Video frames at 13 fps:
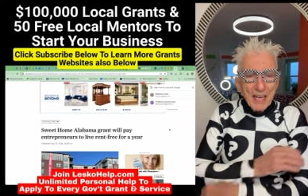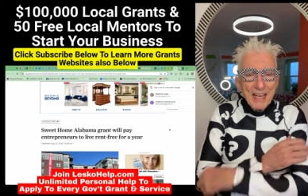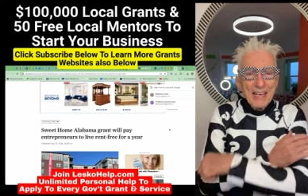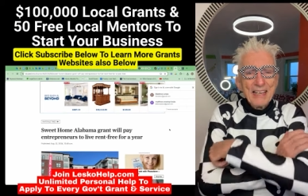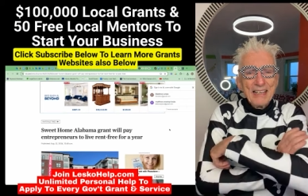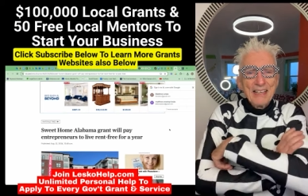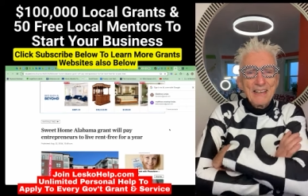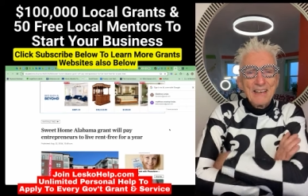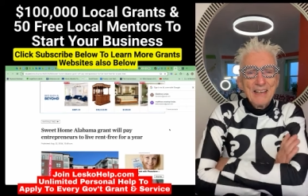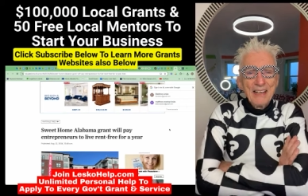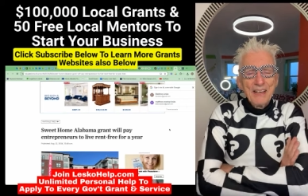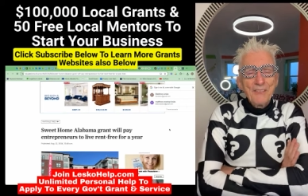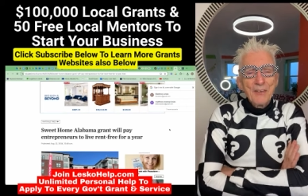Here,
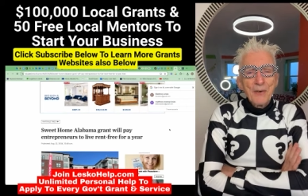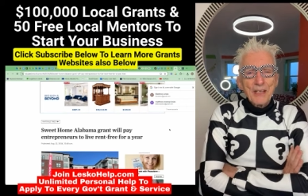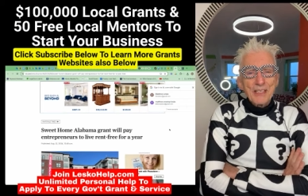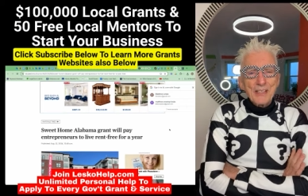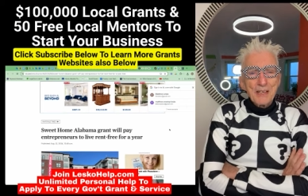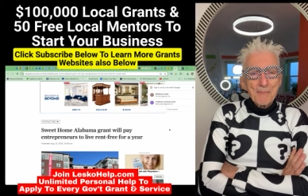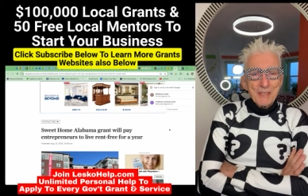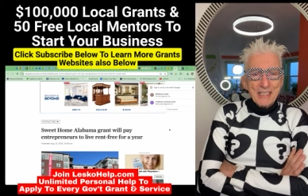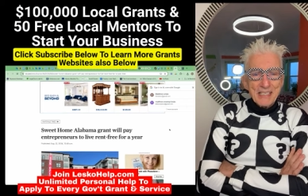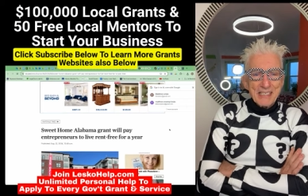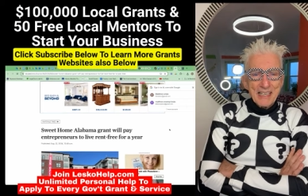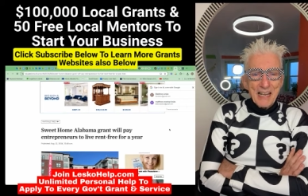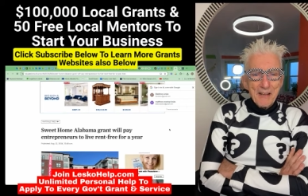if you want to start a
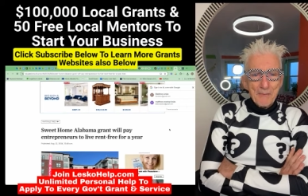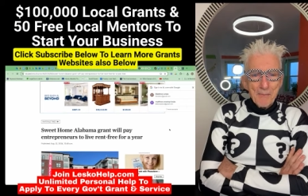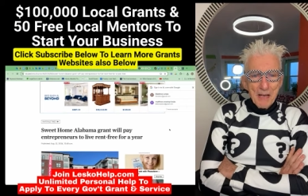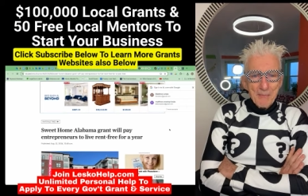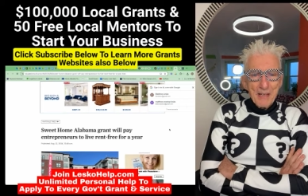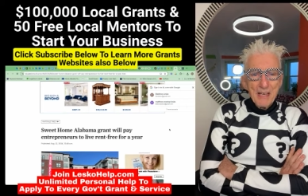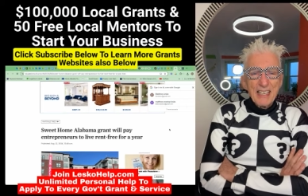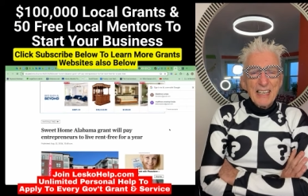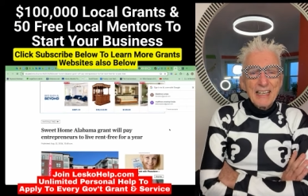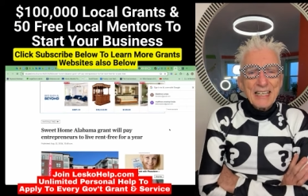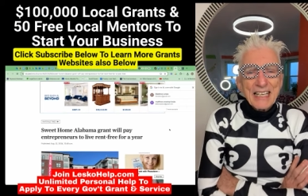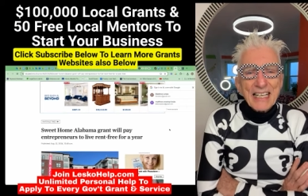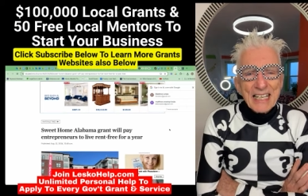business in Alabama, you
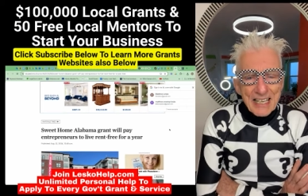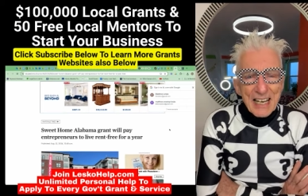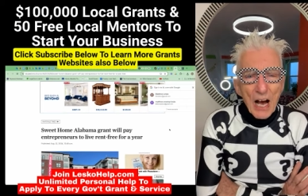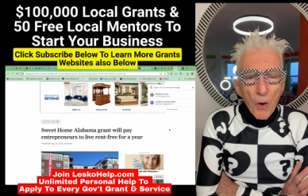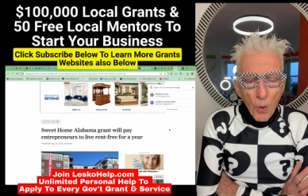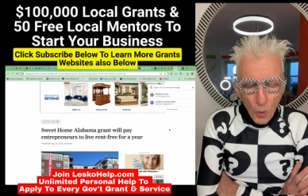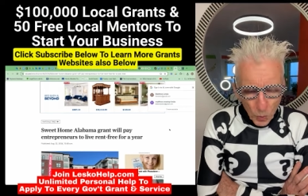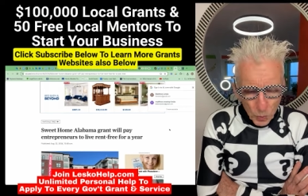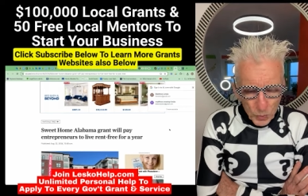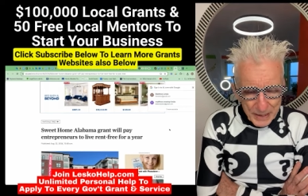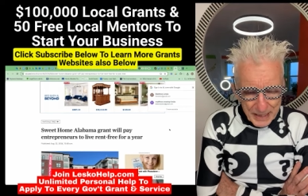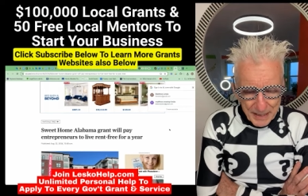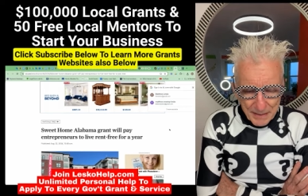get a whole
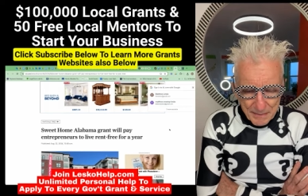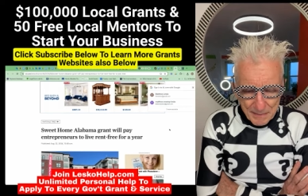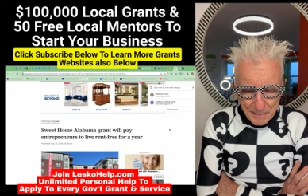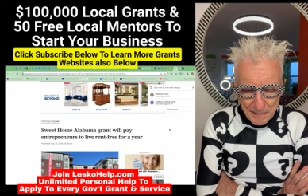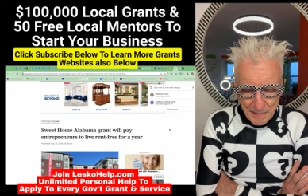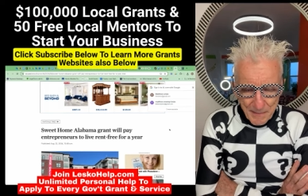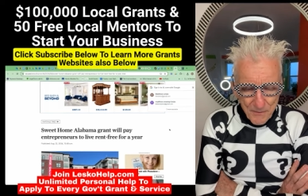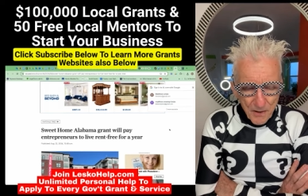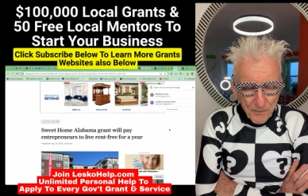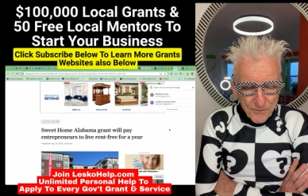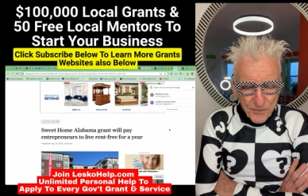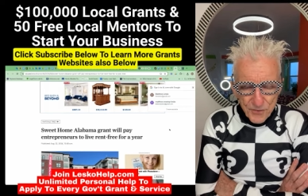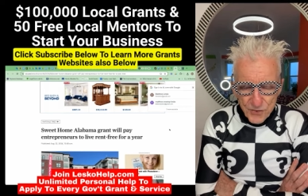year
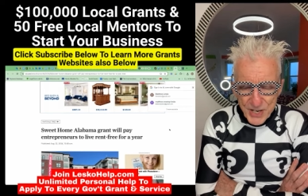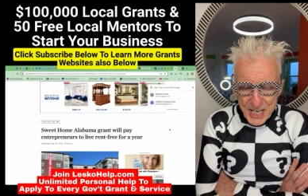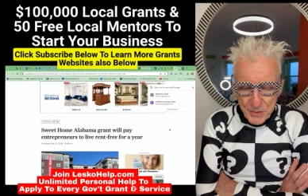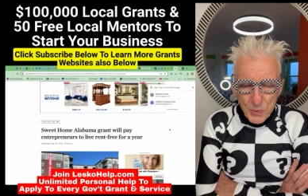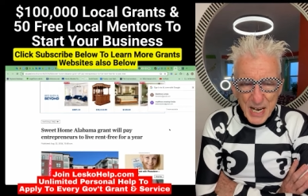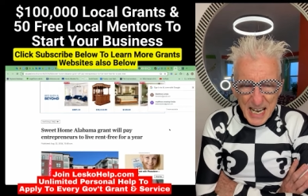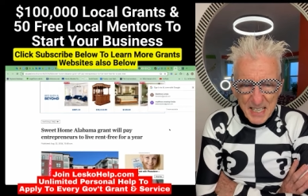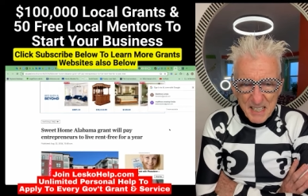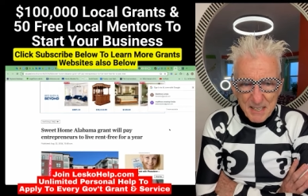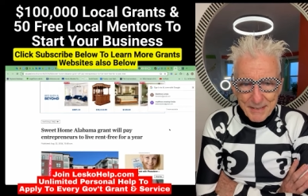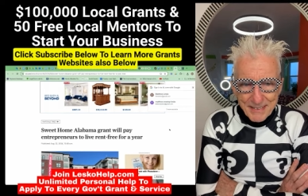of free rent.